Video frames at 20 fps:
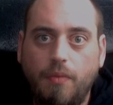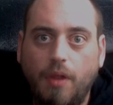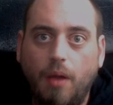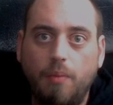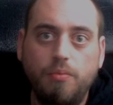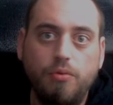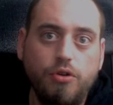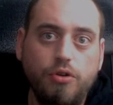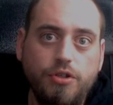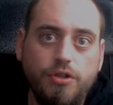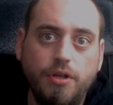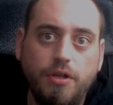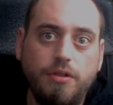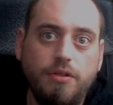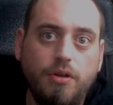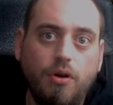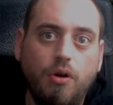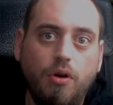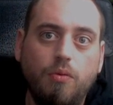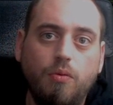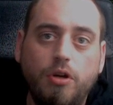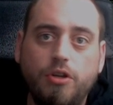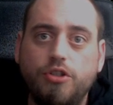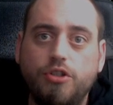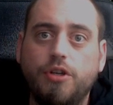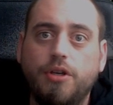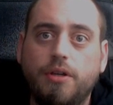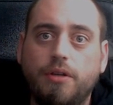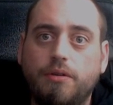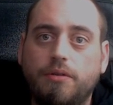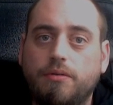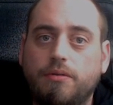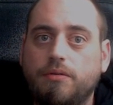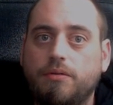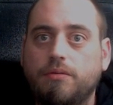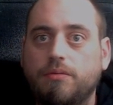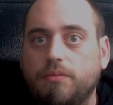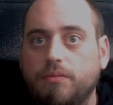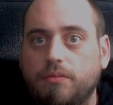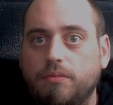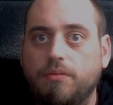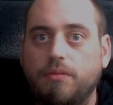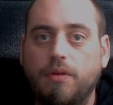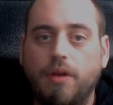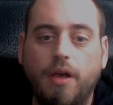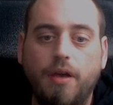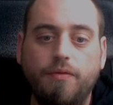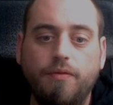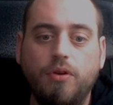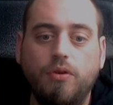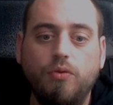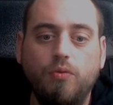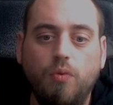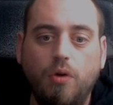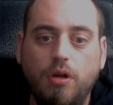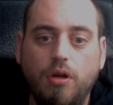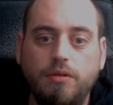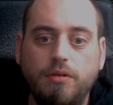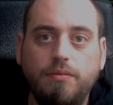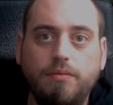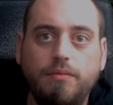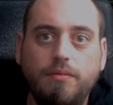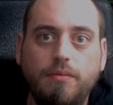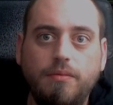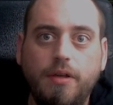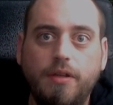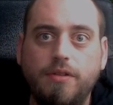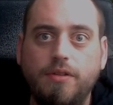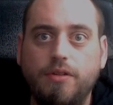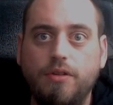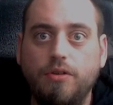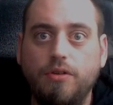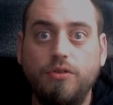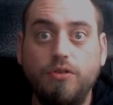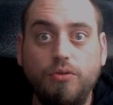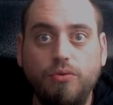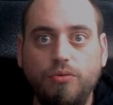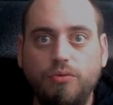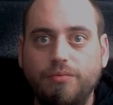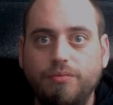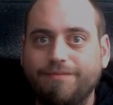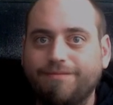Appreciate you all watching. Have a good one, and see you soon.